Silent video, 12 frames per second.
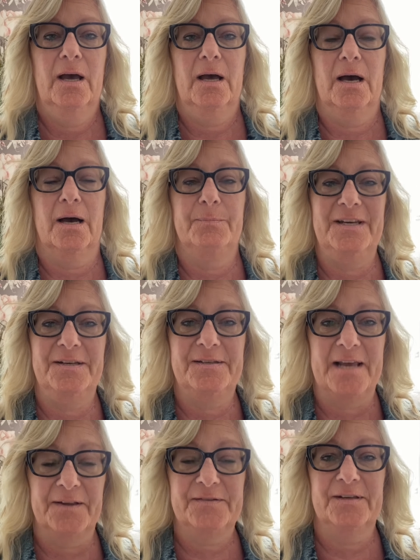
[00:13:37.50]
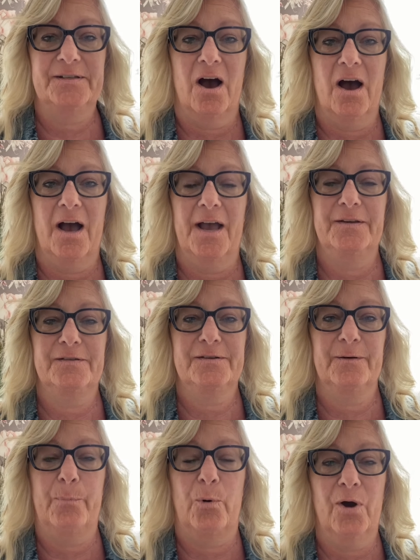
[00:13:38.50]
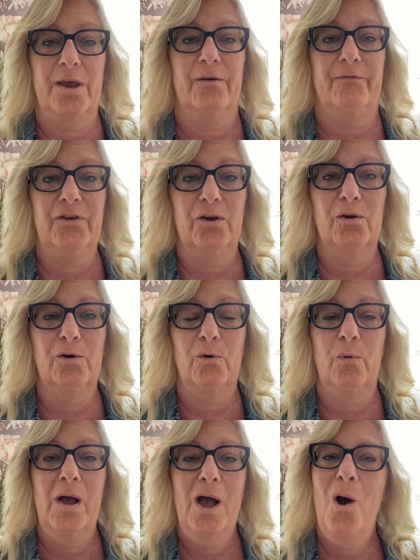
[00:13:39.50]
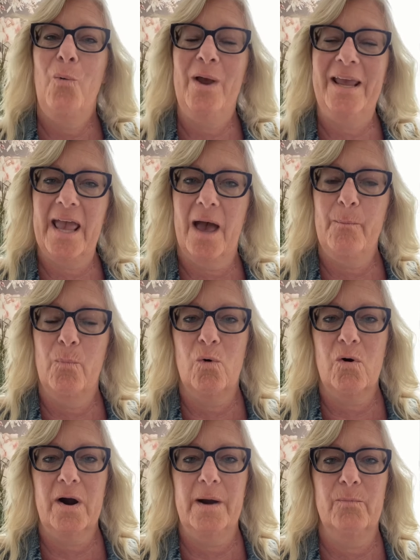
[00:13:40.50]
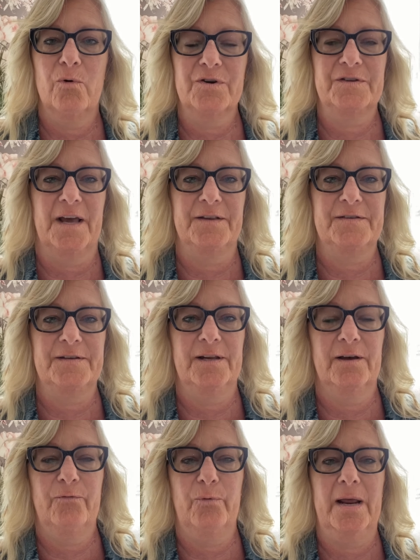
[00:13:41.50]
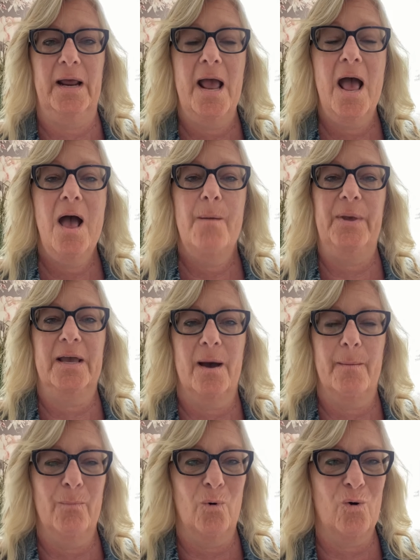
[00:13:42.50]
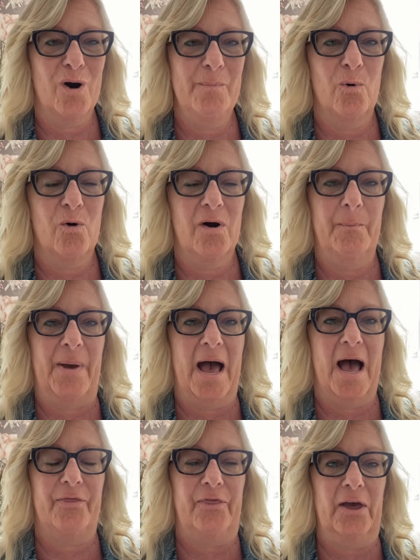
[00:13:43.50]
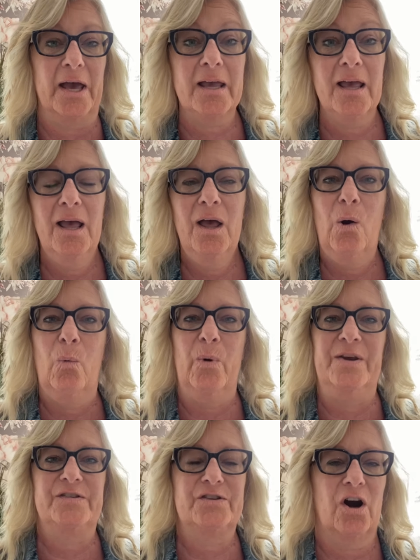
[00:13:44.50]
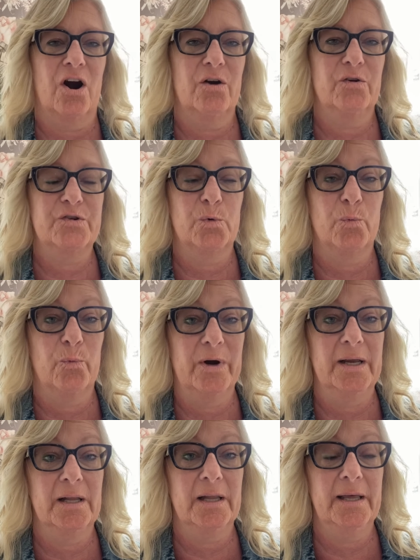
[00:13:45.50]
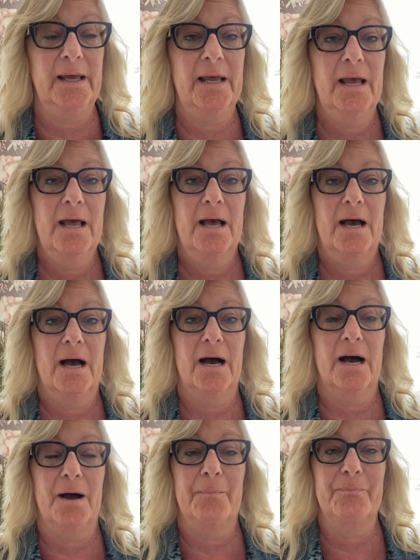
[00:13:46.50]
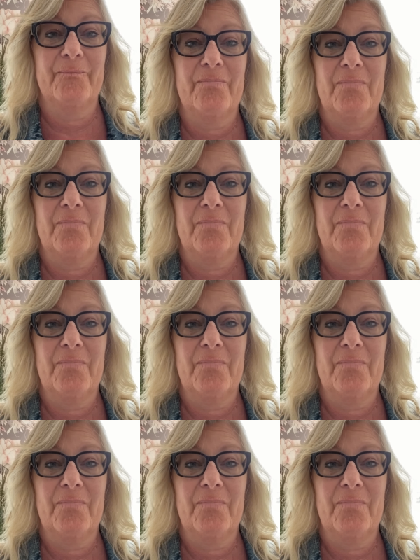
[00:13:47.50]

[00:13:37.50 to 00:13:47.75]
um, desensitized point of view, we get more and more sensitive. We become more and more empathic. We start to really um,